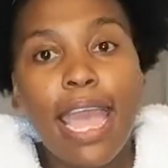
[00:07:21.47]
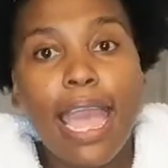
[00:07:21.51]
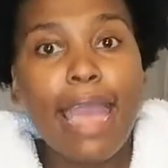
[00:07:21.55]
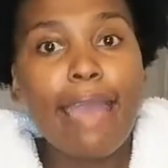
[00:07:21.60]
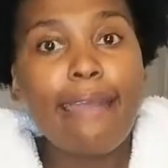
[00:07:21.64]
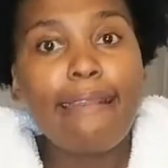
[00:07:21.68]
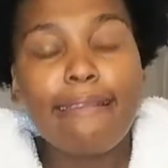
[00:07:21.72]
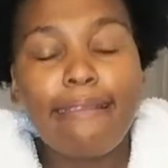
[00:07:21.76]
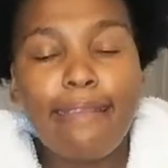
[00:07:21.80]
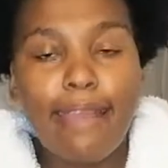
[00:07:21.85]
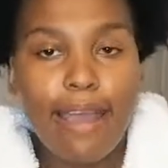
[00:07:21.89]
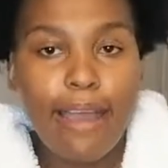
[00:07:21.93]

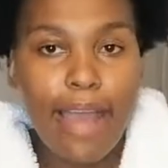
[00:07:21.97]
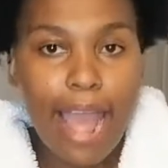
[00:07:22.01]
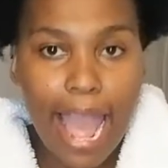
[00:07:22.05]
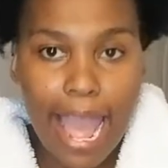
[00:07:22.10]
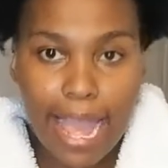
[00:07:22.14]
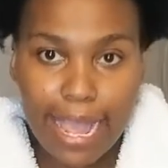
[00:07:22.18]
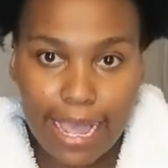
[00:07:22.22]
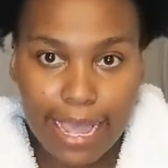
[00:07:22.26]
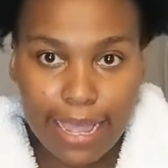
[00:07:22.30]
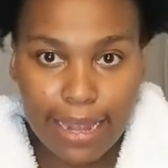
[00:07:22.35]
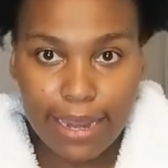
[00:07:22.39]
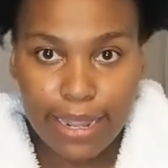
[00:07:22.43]
And now I
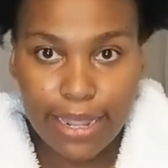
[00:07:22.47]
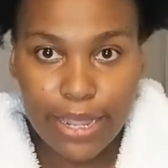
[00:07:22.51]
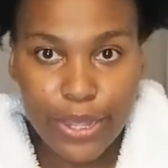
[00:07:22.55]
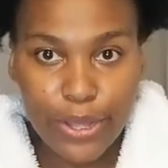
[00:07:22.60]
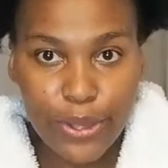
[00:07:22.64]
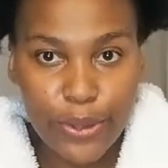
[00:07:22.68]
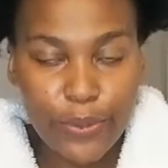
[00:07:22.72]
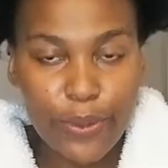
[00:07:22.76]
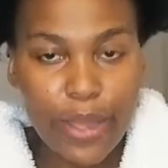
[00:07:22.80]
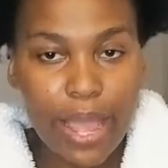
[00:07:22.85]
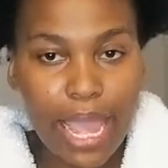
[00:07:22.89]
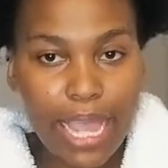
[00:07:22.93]
gotta
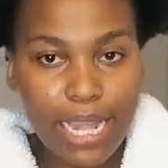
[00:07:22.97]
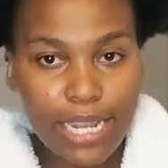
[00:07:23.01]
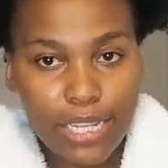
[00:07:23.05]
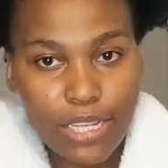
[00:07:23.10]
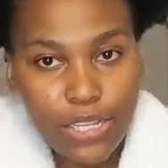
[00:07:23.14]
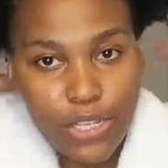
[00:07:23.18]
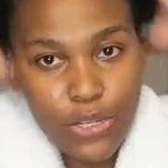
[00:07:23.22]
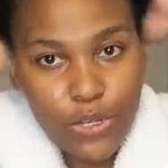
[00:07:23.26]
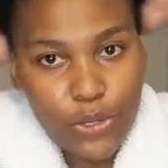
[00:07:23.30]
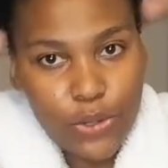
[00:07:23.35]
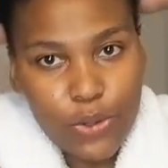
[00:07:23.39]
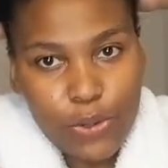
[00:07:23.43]
go and
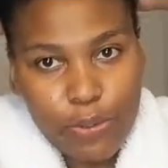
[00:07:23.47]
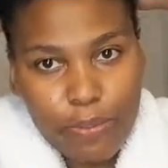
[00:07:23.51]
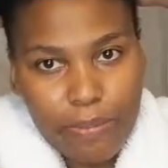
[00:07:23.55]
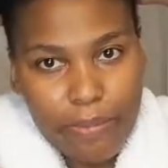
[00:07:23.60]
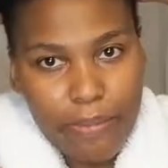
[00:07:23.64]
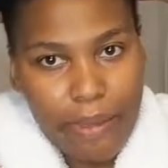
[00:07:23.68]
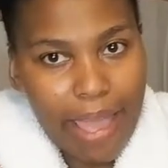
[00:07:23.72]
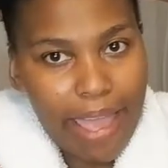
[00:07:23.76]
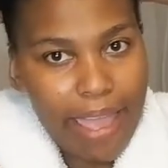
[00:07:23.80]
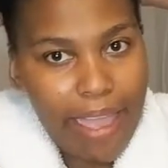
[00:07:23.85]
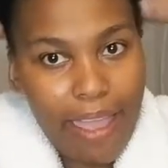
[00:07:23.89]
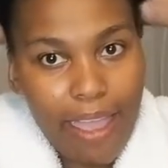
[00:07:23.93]
do
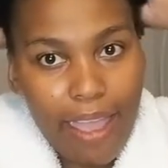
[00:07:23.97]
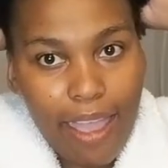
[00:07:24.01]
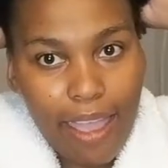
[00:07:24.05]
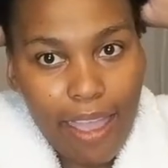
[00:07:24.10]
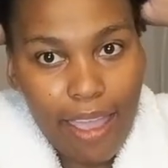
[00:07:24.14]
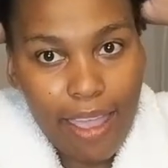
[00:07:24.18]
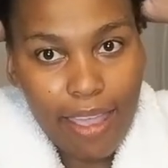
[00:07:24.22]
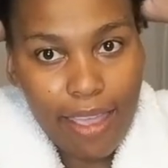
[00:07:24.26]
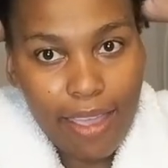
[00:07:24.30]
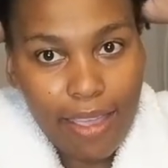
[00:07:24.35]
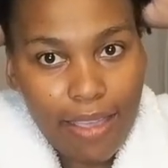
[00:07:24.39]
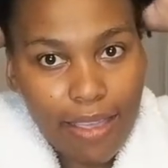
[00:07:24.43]
my hair